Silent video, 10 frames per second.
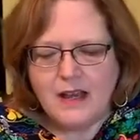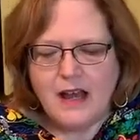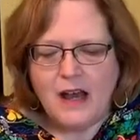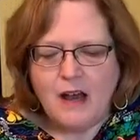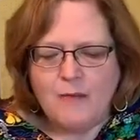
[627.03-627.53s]

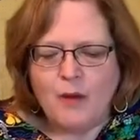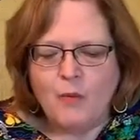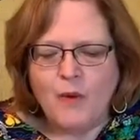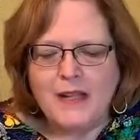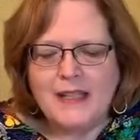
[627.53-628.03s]
Um, a
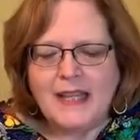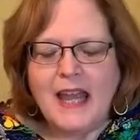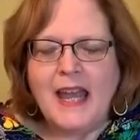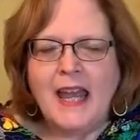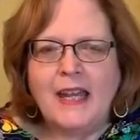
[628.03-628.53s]
one
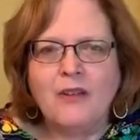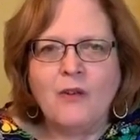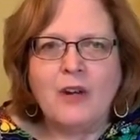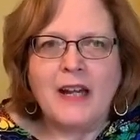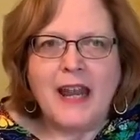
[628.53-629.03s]
ten
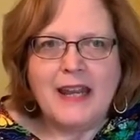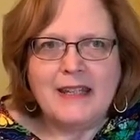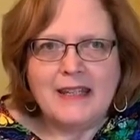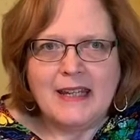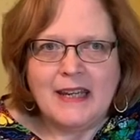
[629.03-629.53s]
or an
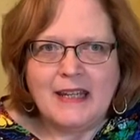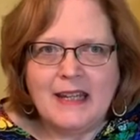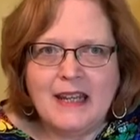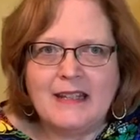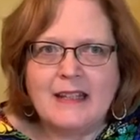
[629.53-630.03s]

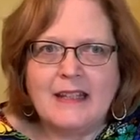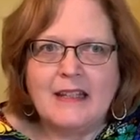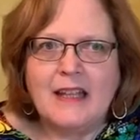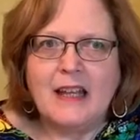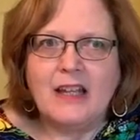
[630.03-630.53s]
eighteen is a
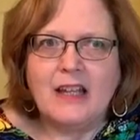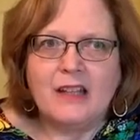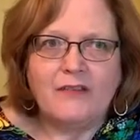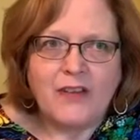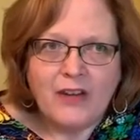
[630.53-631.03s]

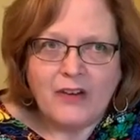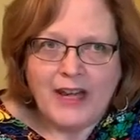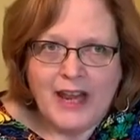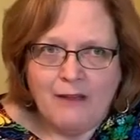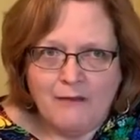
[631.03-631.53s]
very
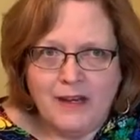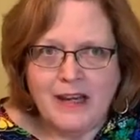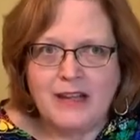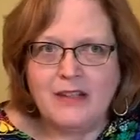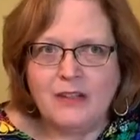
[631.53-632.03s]

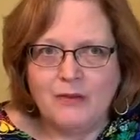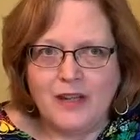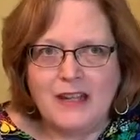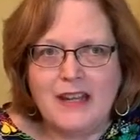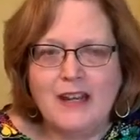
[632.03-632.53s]
heavy
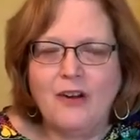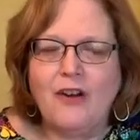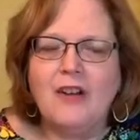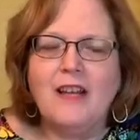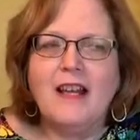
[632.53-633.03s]
duty
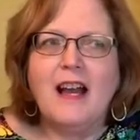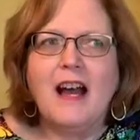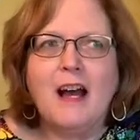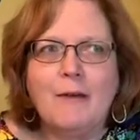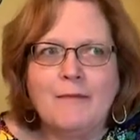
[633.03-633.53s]
needle.
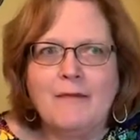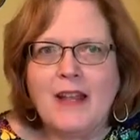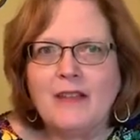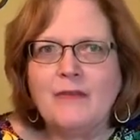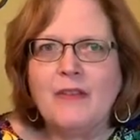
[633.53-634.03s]
Um,
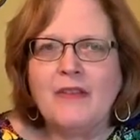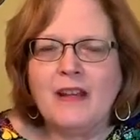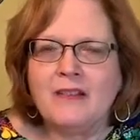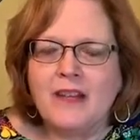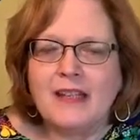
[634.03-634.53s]
that's for
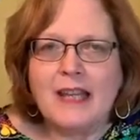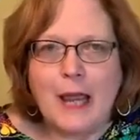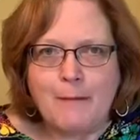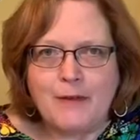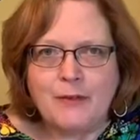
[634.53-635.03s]
things like
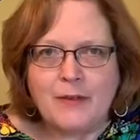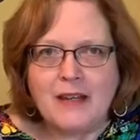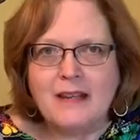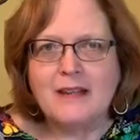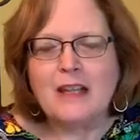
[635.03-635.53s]

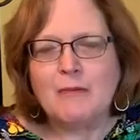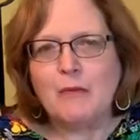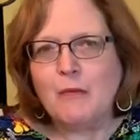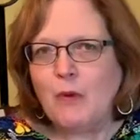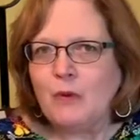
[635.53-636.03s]
tapestry, some
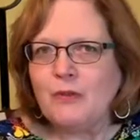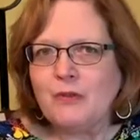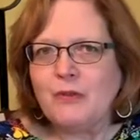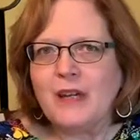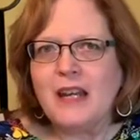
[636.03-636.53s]

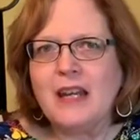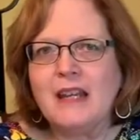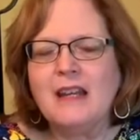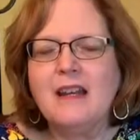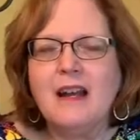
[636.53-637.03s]

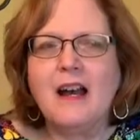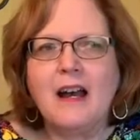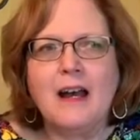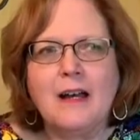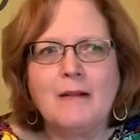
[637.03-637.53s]
upholstery,
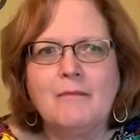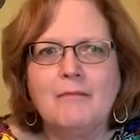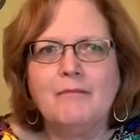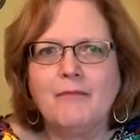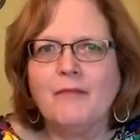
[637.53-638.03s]

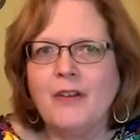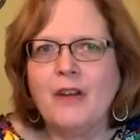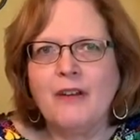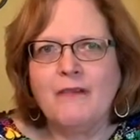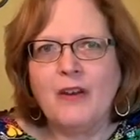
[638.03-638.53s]
um,
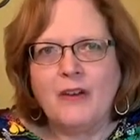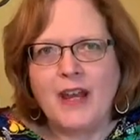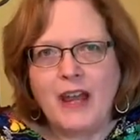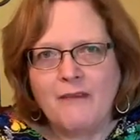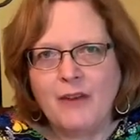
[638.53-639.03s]
very, very
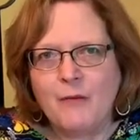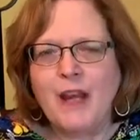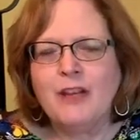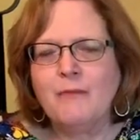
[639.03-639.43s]
heavyweight.